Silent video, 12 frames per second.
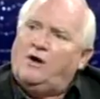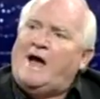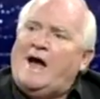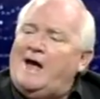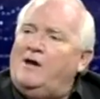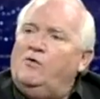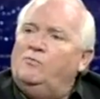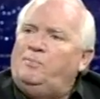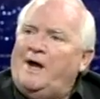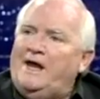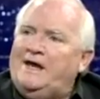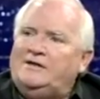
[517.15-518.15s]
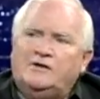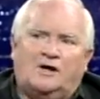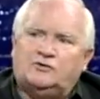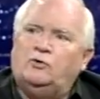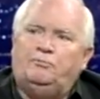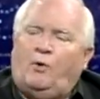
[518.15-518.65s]
Got high on pain,
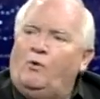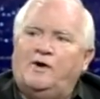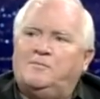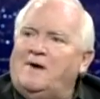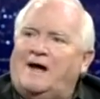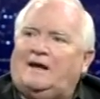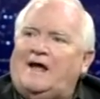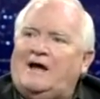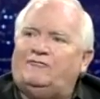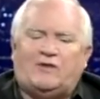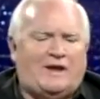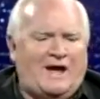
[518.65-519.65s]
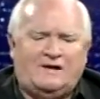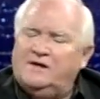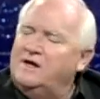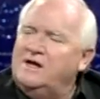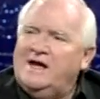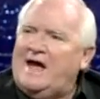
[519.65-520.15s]
got to a point in my life that I
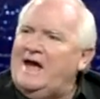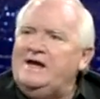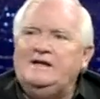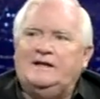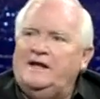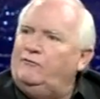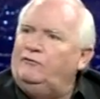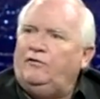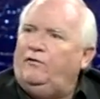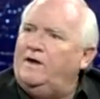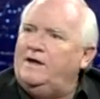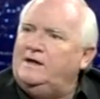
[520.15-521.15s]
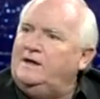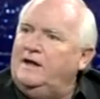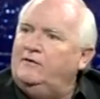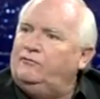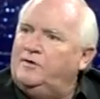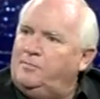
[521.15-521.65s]
hated everything and
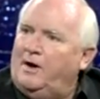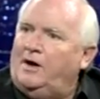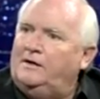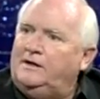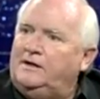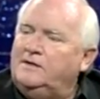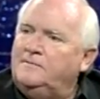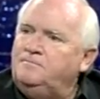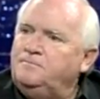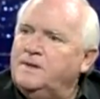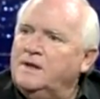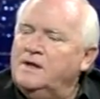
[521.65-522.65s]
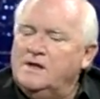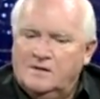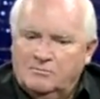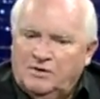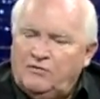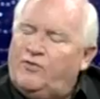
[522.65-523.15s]
everybody.
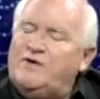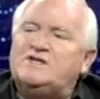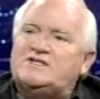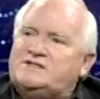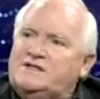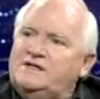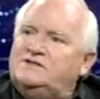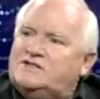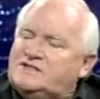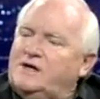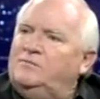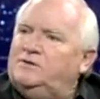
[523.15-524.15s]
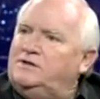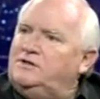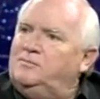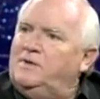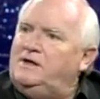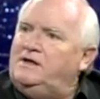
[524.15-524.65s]
But this did something
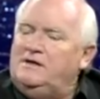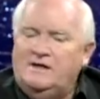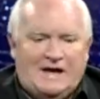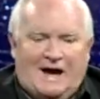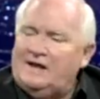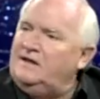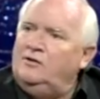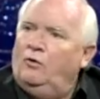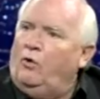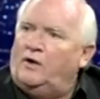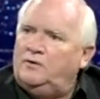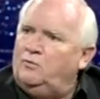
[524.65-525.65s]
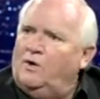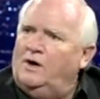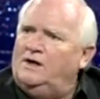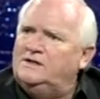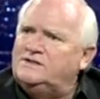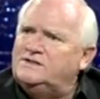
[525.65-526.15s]
to me. I didn't know what it
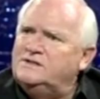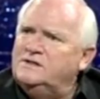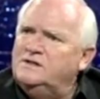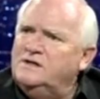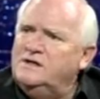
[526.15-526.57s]
was.